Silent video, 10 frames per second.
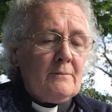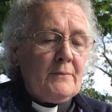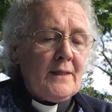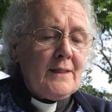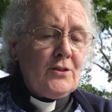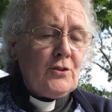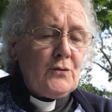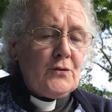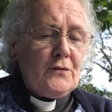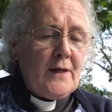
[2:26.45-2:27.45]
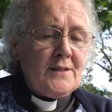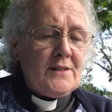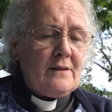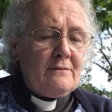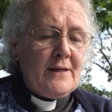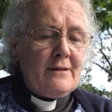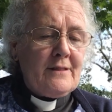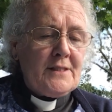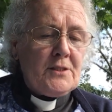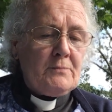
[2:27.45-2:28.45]
But issues facing
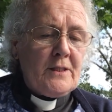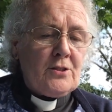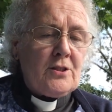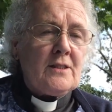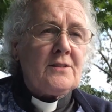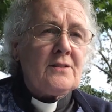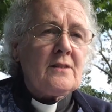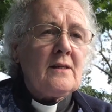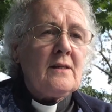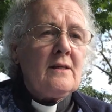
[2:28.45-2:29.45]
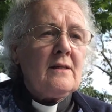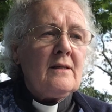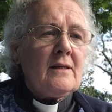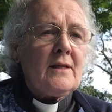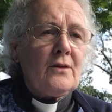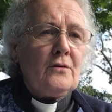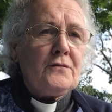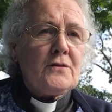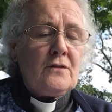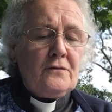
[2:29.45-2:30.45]
various species can
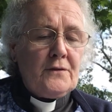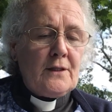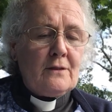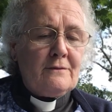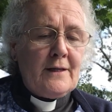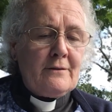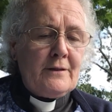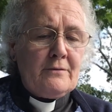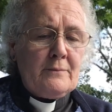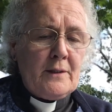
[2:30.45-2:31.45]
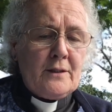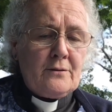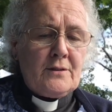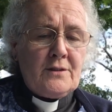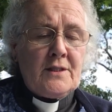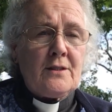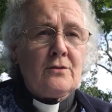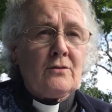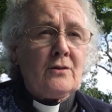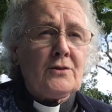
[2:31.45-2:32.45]
often feel very remote as they
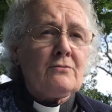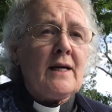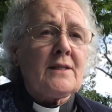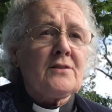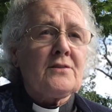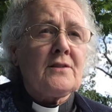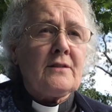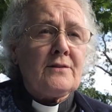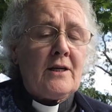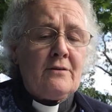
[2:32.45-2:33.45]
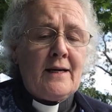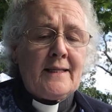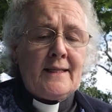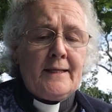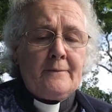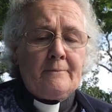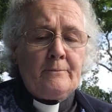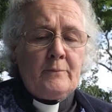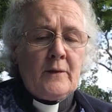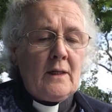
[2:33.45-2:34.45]
do not direct us directly.
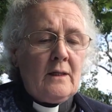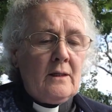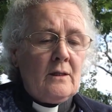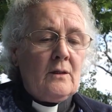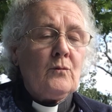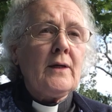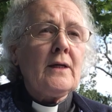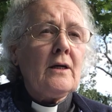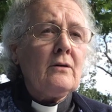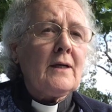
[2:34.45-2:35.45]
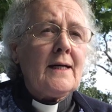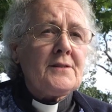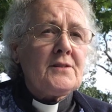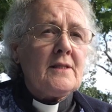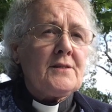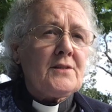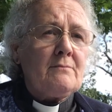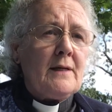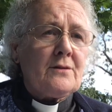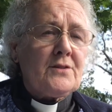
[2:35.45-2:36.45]
We know glaciers are
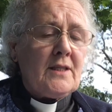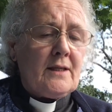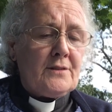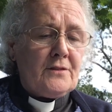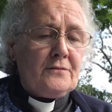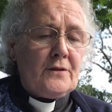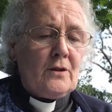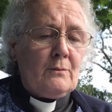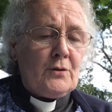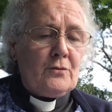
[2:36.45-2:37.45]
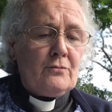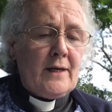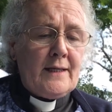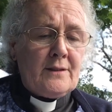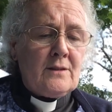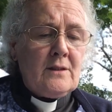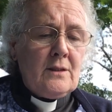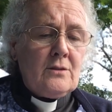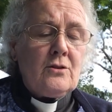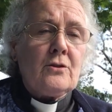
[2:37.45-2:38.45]
melting at a phenomenal rate
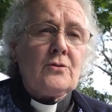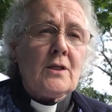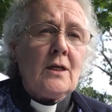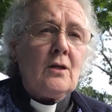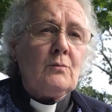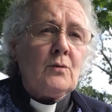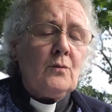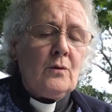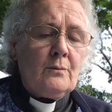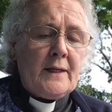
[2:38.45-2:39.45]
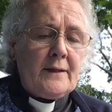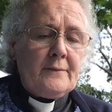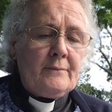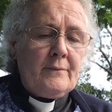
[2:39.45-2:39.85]
due to global warming,